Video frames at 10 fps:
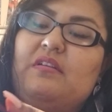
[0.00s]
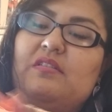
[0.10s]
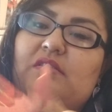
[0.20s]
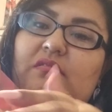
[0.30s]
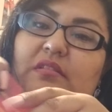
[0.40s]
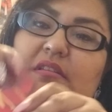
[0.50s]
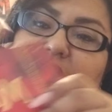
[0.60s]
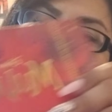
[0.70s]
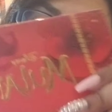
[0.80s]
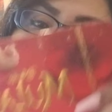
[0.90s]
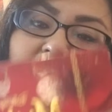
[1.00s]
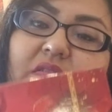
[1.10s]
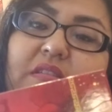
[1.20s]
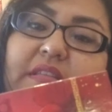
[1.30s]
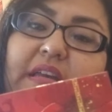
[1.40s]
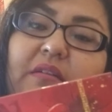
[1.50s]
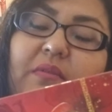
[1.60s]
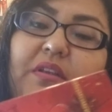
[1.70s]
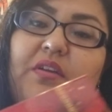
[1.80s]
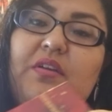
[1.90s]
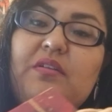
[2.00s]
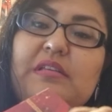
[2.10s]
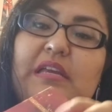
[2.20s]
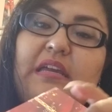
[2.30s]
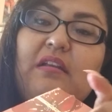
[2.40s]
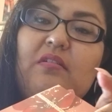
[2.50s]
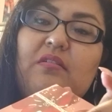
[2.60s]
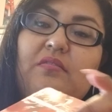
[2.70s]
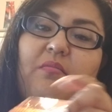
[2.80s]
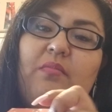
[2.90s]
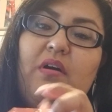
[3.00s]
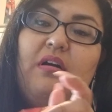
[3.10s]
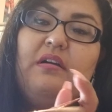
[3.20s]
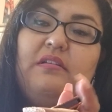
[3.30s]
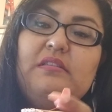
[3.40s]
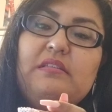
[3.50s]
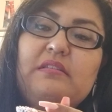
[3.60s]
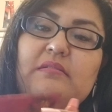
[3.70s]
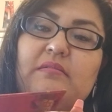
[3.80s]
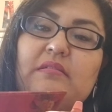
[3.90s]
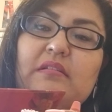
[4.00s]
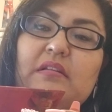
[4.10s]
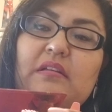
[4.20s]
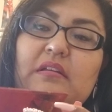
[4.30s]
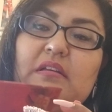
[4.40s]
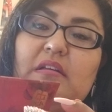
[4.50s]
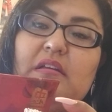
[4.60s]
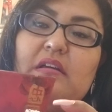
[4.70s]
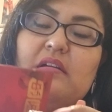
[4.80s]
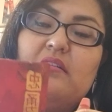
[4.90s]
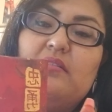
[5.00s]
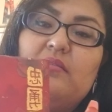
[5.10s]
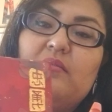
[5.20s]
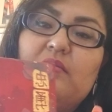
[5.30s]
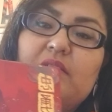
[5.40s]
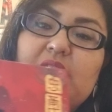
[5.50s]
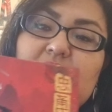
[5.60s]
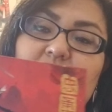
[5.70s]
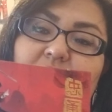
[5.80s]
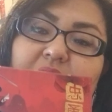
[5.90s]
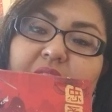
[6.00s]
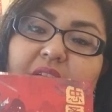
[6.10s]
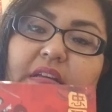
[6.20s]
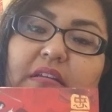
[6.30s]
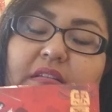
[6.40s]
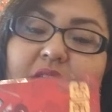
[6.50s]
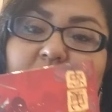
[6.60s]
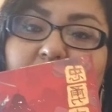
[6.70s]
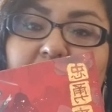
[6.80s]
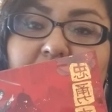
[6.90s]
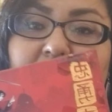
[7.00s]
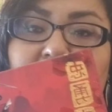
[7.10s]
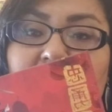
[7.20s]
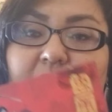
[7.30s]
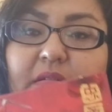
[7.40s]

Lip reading: So this is what it looks like when you take it out of the box. Oh, this is pretty. This is pretty.